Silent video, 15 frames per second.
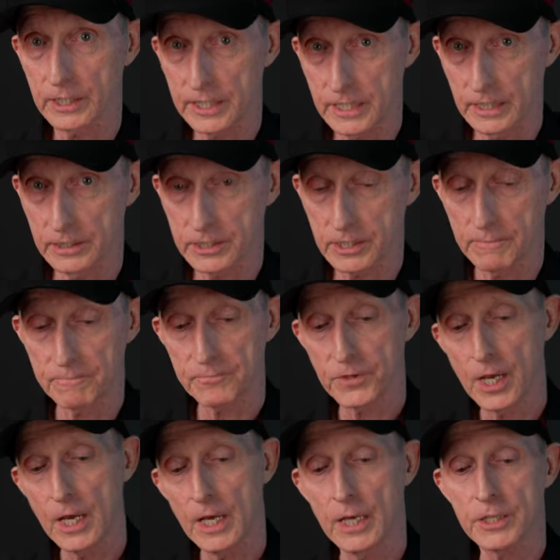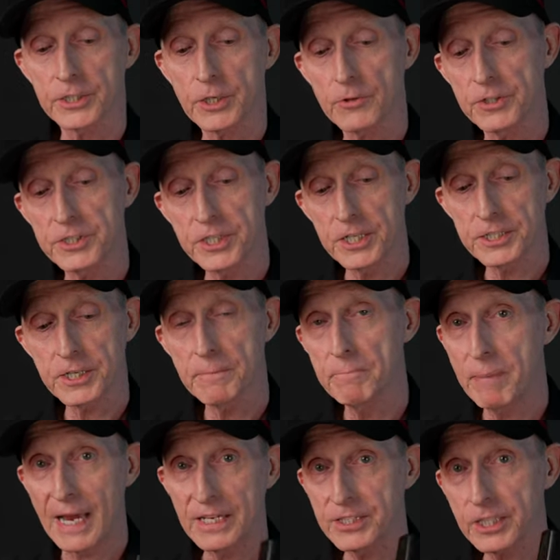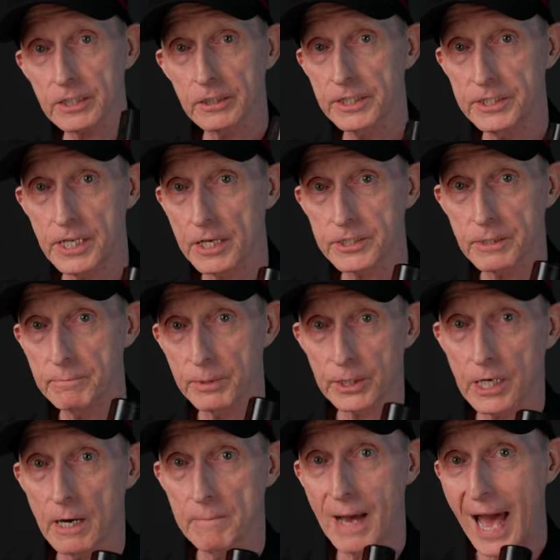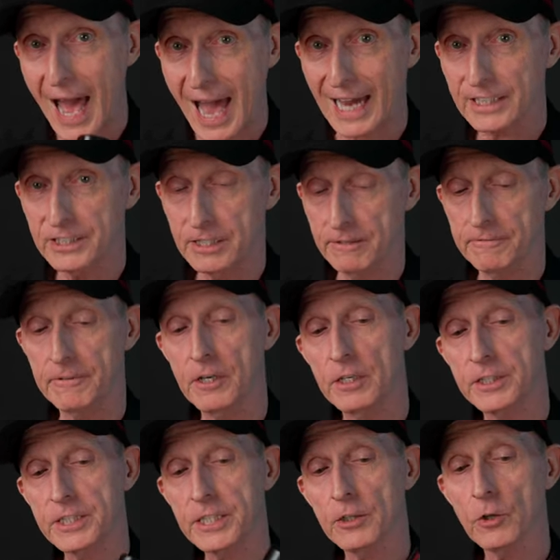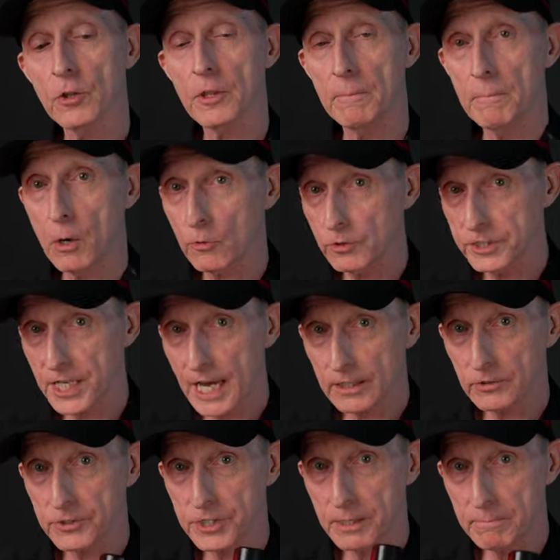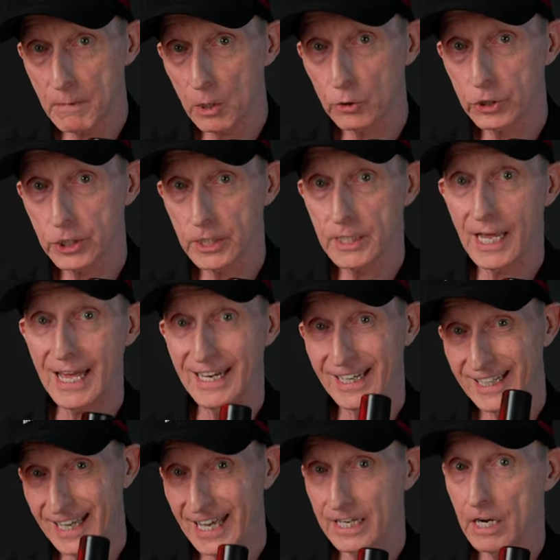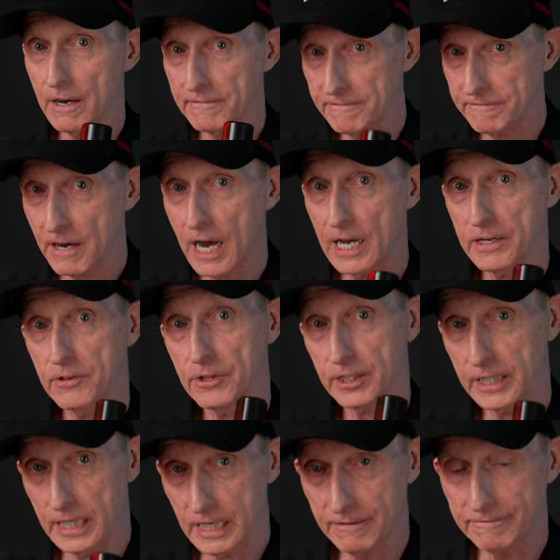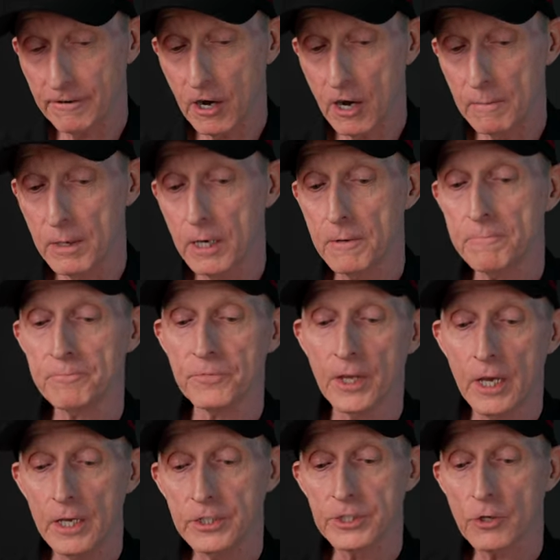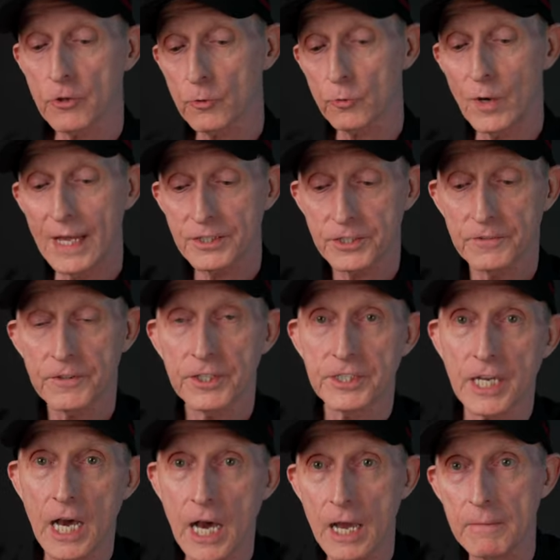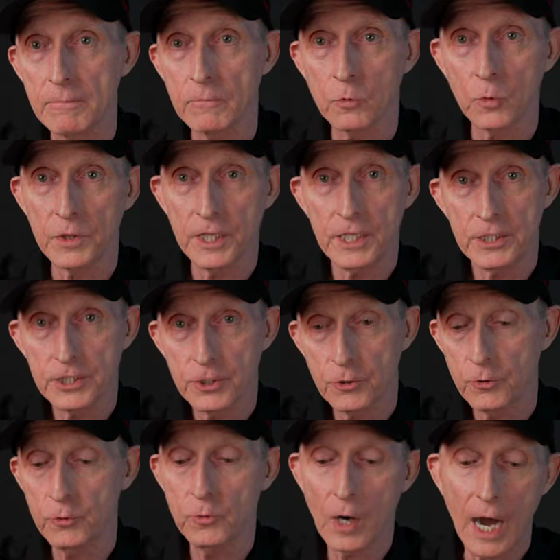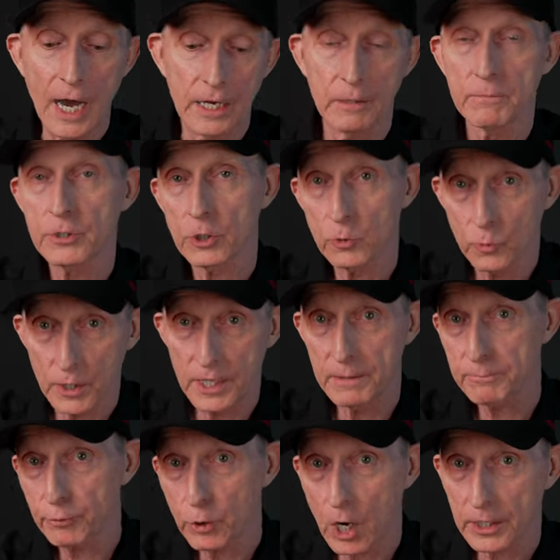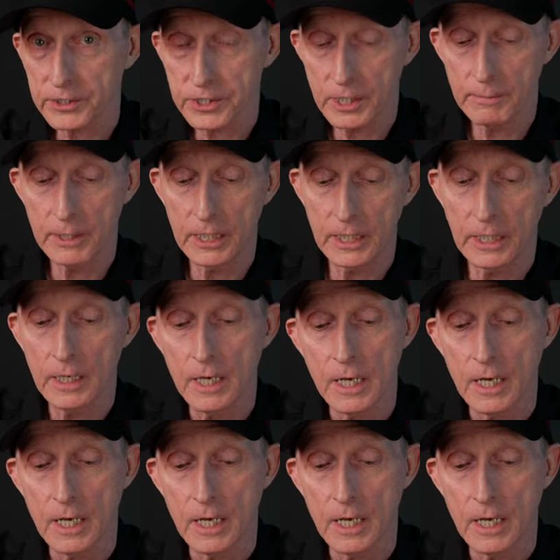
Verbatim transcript: is. So the system basically doesn't become active until the motorcycle is in motion and it cannot find the key fob. So the rest of the time, when these two items are within proximity,